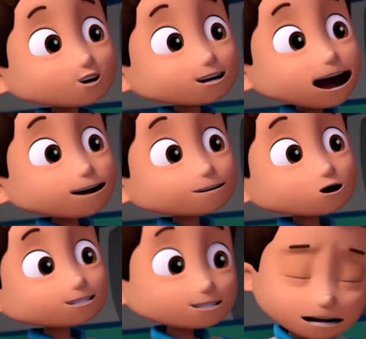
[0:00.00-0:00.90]
We're just
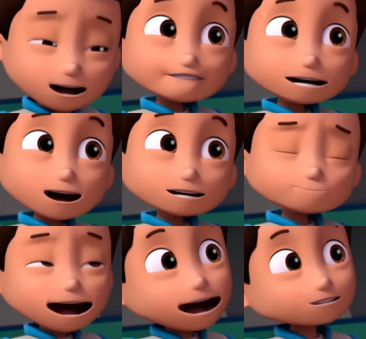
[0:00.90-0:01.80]
happy to see
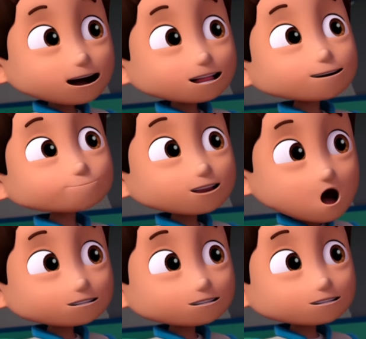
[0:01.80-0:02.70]
everyone back where they
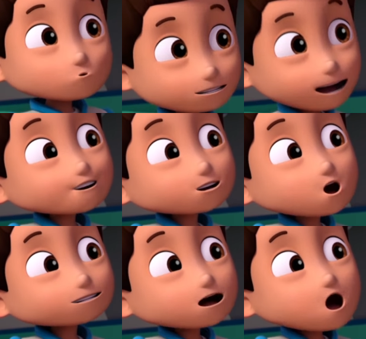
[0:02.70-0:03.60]
belong.
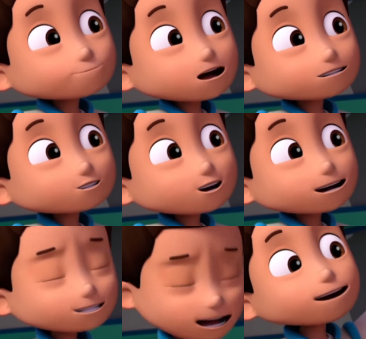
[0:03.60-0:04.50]
Whenever you're in trouble,
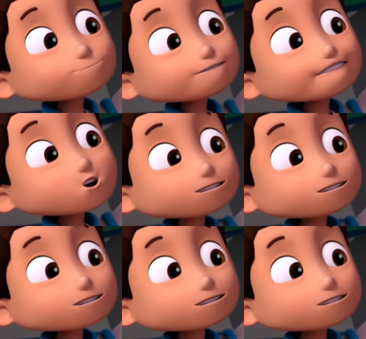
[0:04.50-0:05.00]
just yelp for